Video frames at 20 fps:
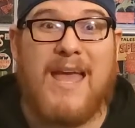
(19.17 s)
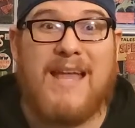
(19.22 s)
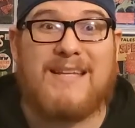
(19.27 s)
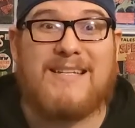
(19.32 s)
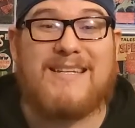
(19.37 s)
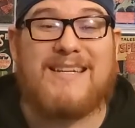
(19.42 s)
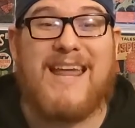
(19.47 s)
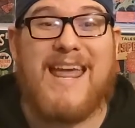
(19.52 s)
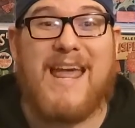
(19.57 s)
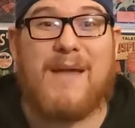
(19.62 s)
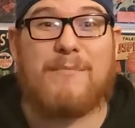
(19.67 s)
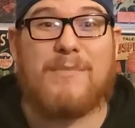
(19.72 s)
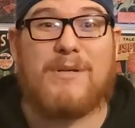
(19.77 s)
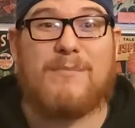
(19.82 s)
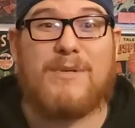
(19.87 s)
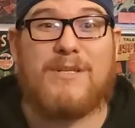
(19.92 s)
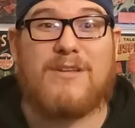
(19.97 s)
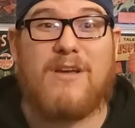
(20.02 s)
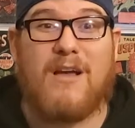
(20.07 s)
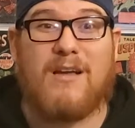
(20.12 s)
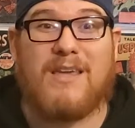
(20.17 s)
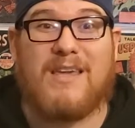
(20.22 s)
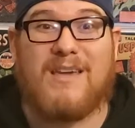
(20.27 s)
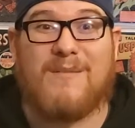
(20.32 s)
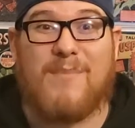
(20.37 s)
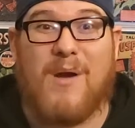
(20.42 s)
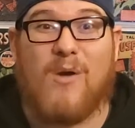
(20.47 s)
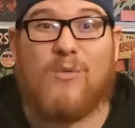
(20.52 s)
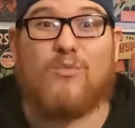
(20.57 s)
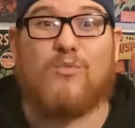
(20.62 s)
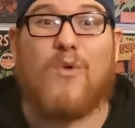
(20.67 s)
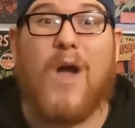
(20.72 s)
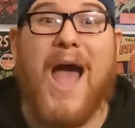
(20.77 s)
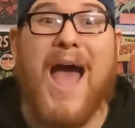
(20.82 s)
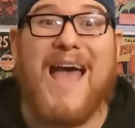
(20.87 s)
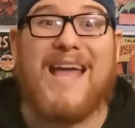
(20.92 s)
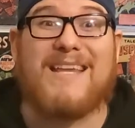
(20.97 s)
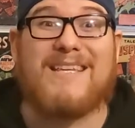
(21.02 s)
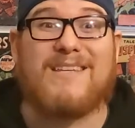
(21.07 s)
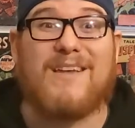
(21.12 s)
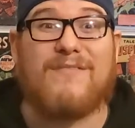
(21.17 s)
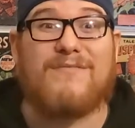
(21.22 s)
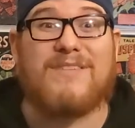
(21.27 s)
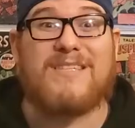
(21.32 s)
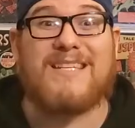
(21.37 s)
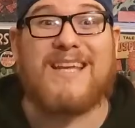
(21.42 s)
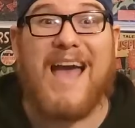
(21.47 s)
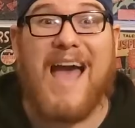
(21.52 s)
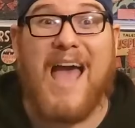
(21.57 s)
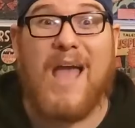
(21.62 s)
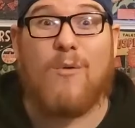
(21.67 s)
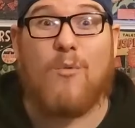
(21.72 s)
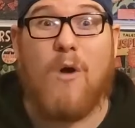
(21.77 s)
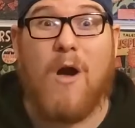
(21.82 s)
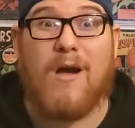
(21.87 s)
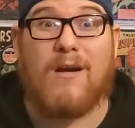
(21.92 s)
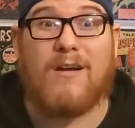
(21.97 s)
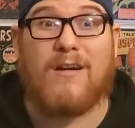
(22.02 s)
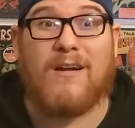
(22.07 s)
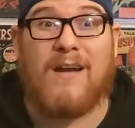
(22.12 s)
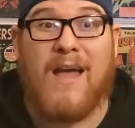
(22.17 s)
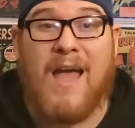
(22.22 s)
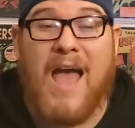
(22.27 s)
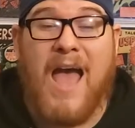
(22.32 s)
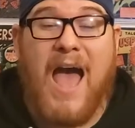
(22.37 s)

Today I'm going to be talking about Rise of Skywalker.